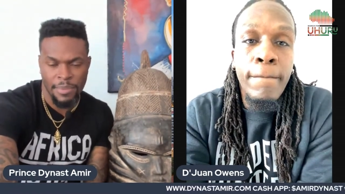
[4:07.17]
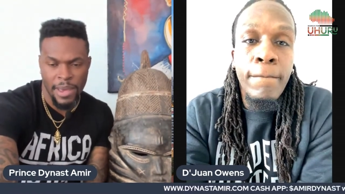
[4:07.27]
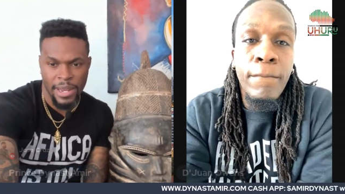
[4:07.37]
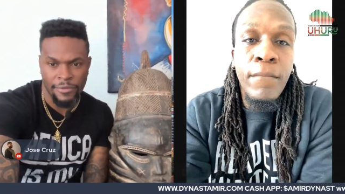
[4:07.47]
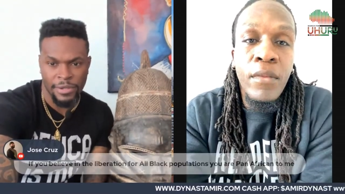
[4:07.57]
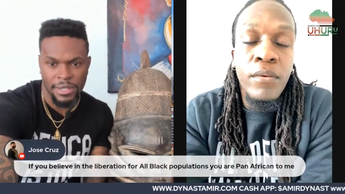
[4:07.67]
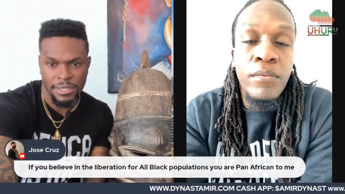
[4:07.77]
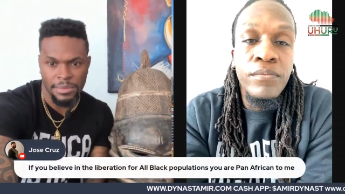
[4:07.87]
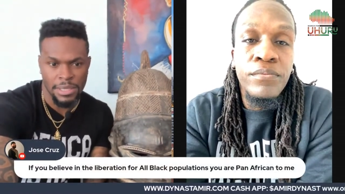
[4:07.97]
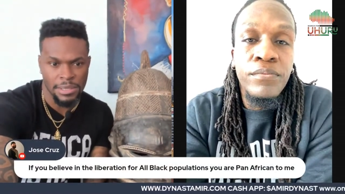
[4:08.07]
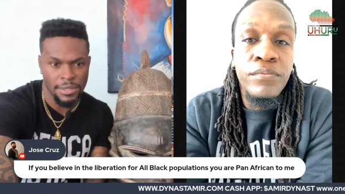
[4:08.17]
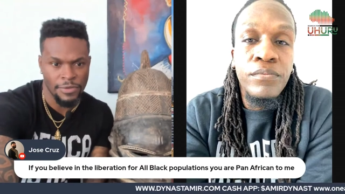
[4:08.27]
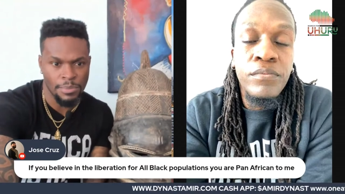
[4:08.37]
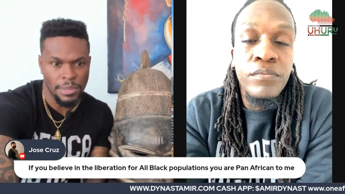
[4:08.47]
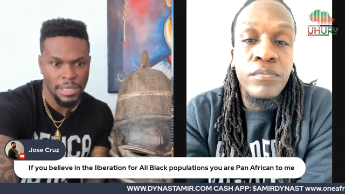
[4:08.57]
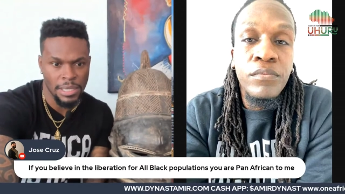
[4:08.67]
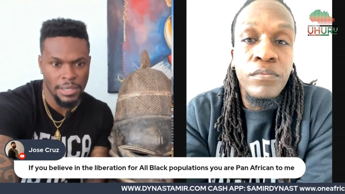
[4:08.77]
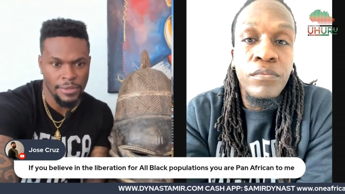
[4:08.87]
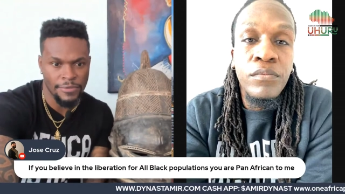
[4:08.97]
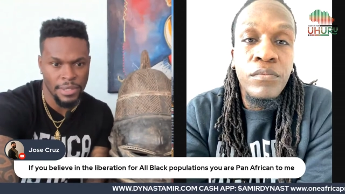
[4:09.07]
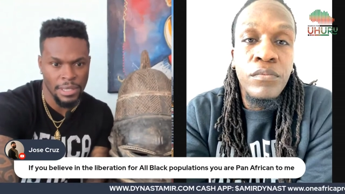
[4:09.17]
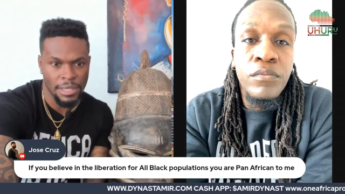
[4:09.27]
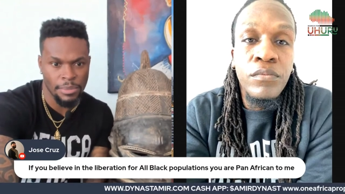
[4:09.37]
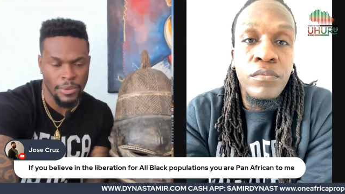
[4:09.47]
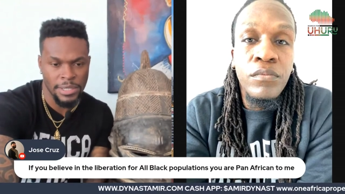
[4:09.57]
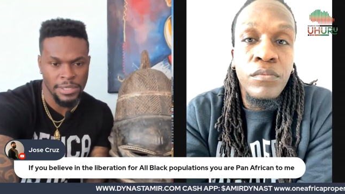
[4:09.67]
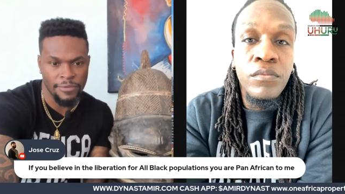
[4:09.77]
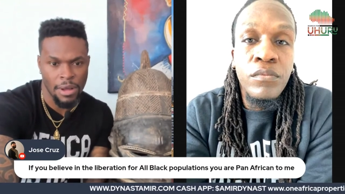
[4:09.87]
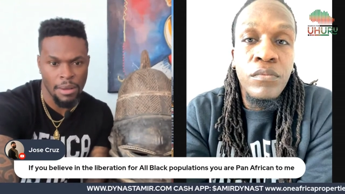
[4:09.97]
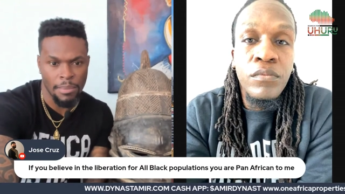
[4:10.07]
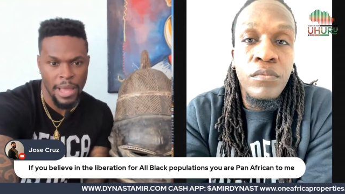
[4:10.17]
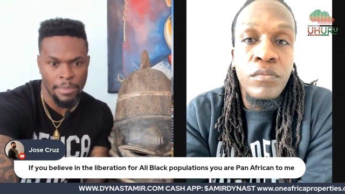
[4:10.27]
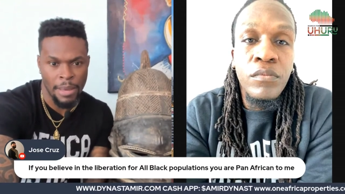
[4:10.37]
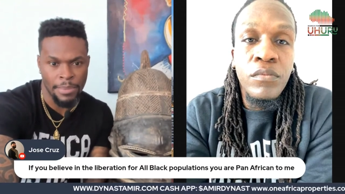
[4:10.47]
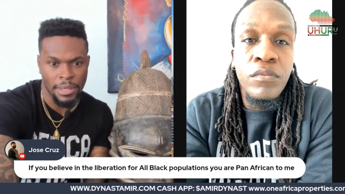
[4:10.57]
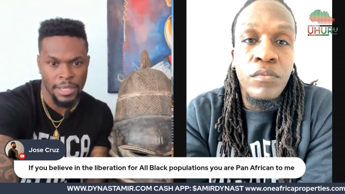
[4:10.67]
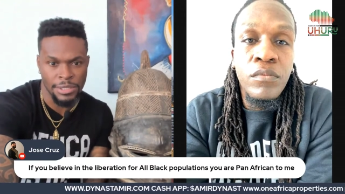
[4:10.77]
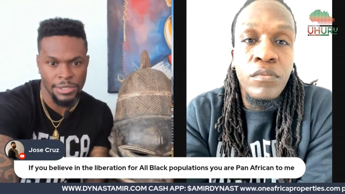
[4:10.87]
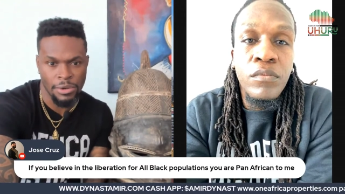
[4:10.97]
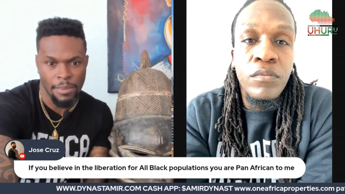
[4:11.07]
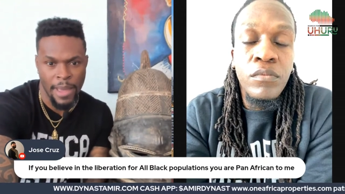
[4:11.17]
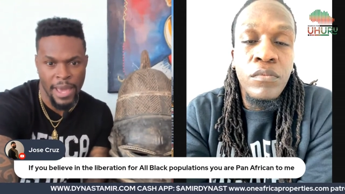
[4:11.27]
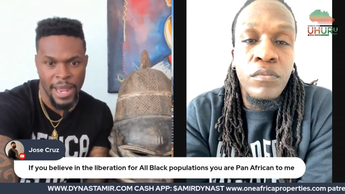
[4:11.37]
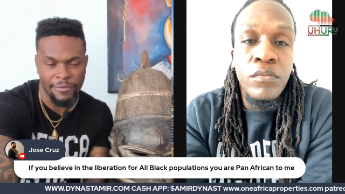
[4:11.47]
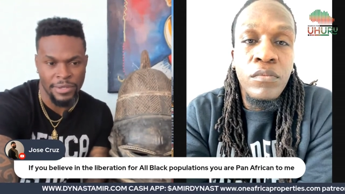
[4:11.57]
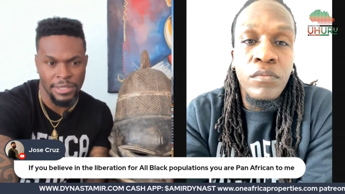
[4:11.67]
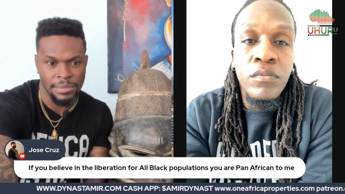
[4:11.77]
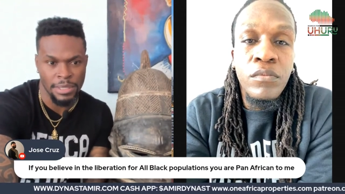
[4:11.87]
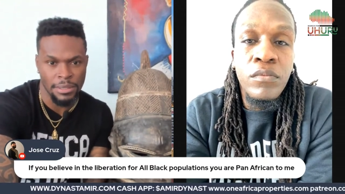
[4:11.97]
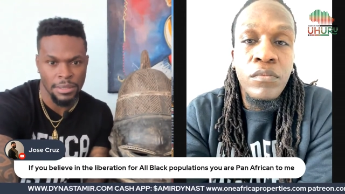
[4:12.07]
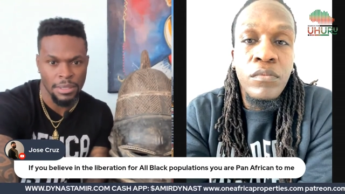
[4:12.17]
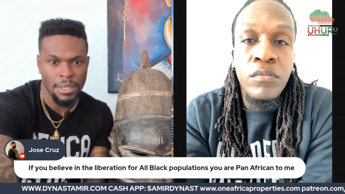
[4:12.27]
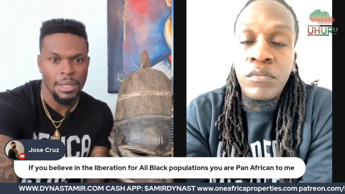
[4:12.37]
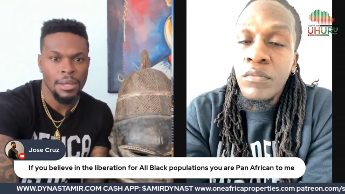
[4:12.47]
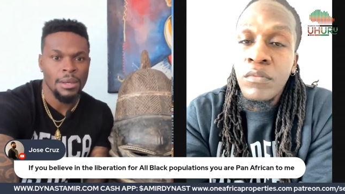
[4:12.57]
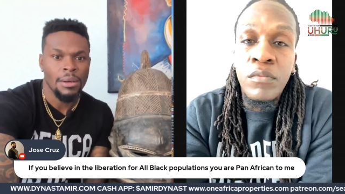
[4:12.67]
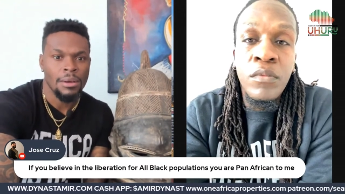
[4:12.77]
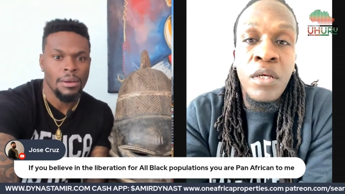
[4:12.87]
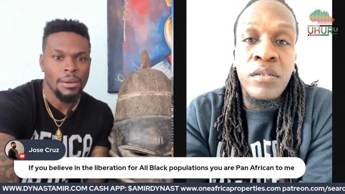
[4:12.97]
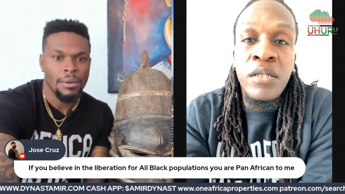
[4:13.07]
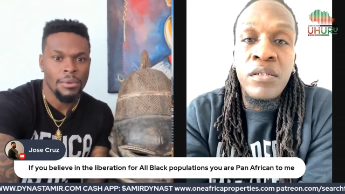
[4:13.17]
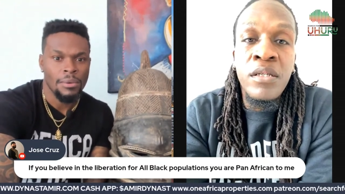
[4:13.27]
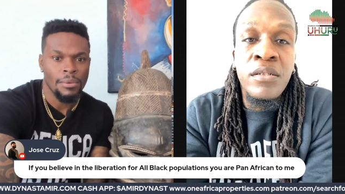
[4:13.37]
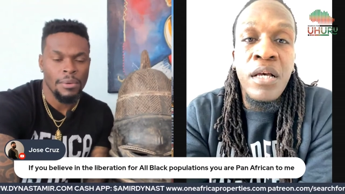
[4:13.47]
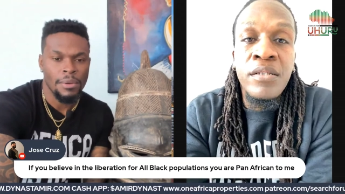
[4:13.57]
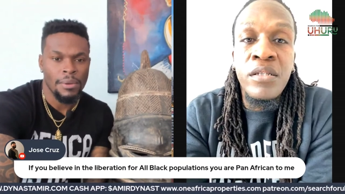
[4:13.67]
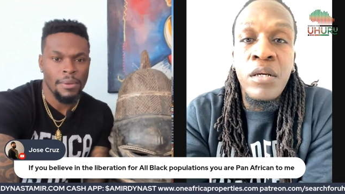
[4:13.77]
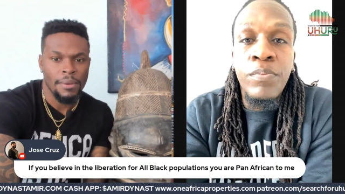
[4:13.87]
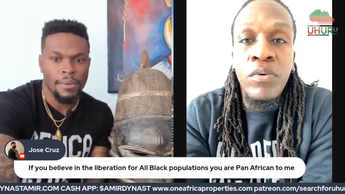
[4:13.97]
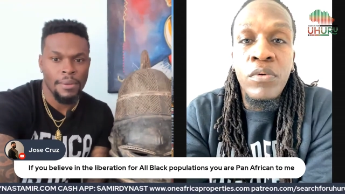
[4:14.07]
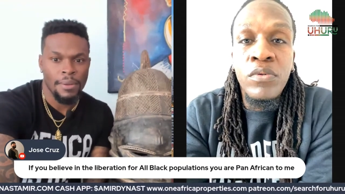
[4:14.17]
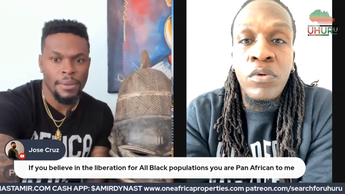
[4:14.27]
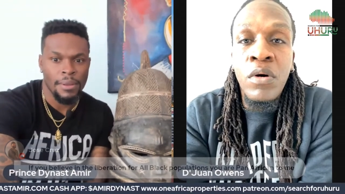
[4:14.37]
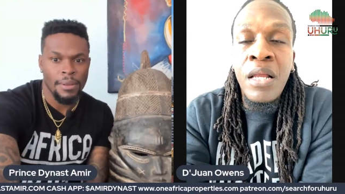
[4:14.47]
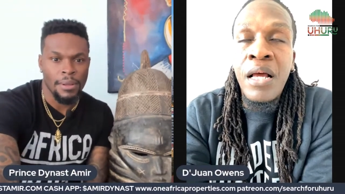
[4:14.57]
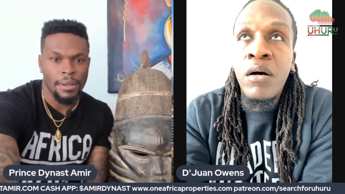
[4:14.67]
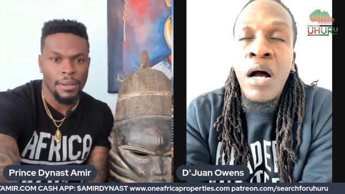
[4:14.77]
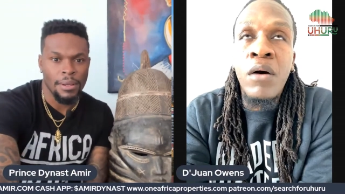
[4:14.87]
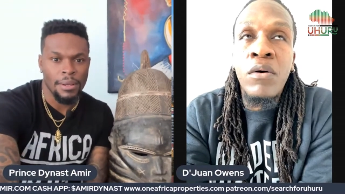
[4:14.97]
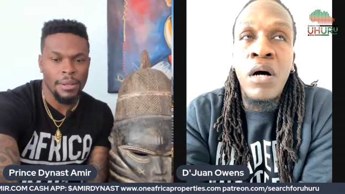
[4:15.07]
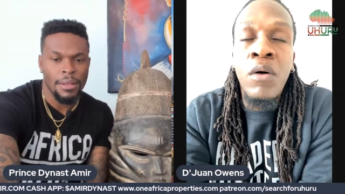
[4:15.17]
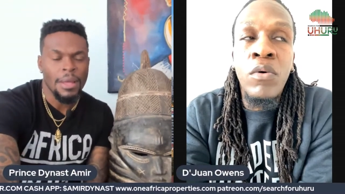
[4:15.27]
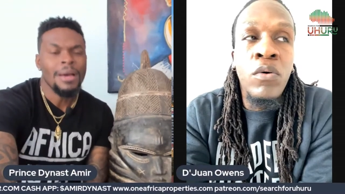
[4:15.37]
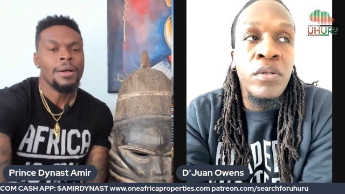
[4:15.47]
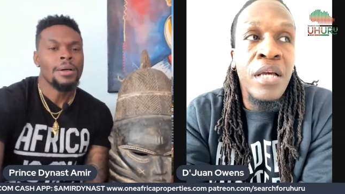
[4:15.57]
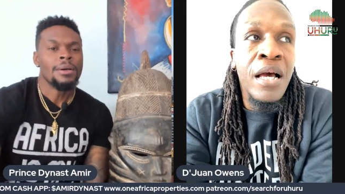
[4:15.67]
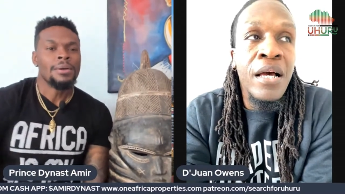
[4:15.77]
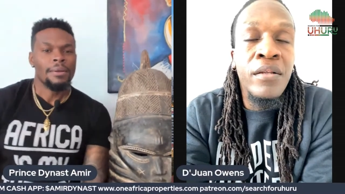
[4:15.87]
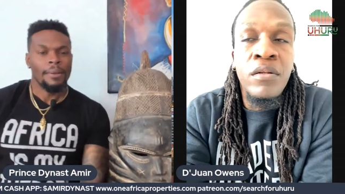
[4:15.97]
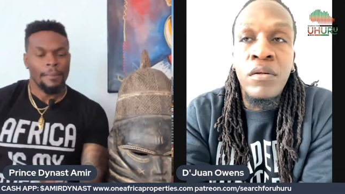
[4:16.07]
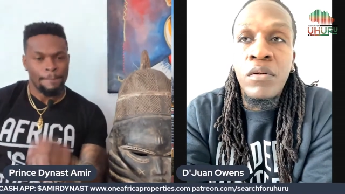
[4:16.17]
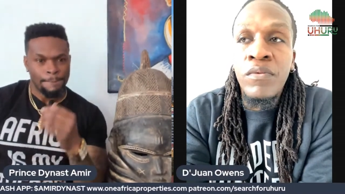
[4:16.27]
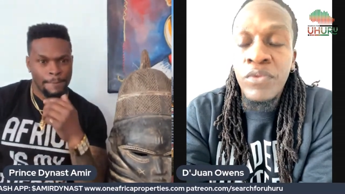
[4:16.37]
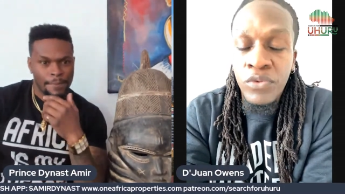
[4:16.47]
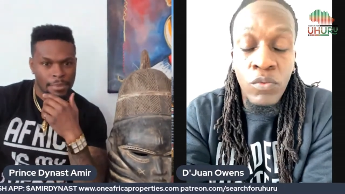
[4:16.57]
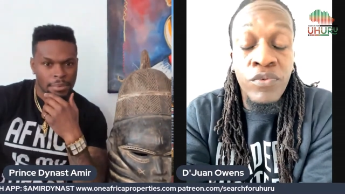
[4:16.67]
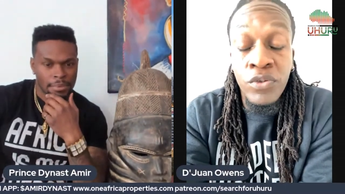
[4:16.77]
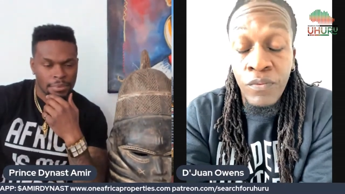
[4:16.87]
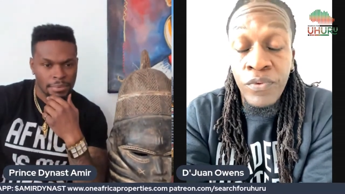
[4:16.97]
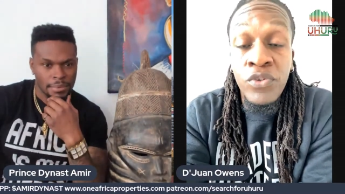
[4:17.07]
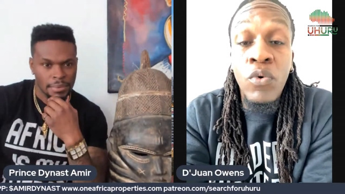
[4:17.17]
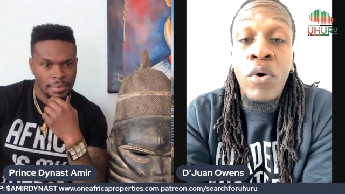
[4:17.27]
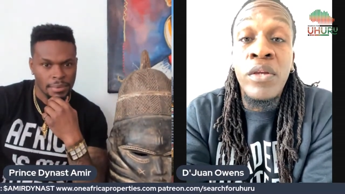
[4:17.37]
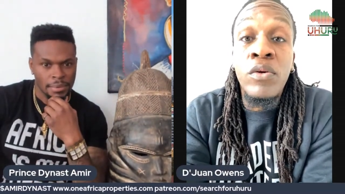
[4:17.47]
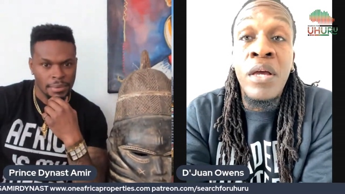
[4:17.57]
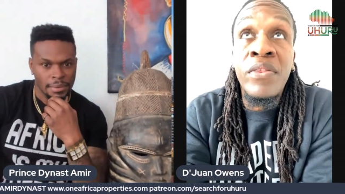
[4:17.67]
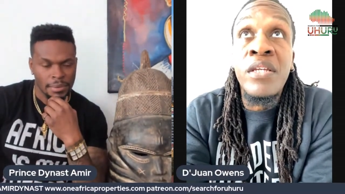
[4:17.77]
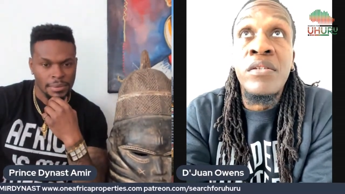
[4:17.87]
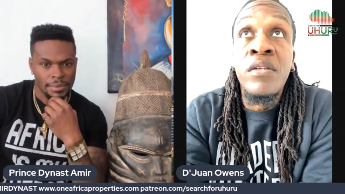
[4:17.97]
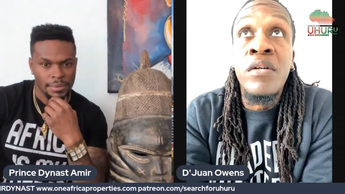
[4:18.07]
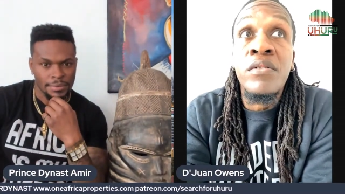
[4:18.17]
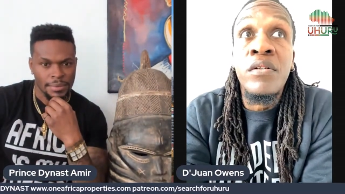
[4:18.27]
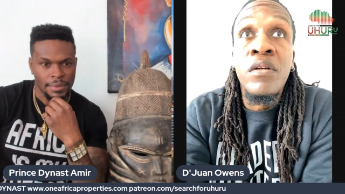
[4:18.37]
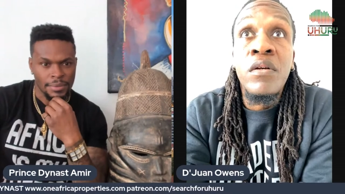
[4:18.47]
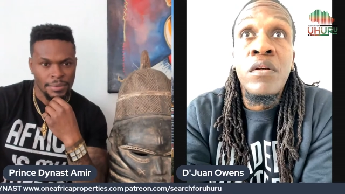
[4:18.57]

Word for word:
Speaker 1: of Pan Africanism is if you believe in the liberation of all Black populations, you are a Pan African to me.
Speaker 2: It's, it's it's that simple. So, and I'll I'll, I'll only add for, for, for sure. And you and this doesn't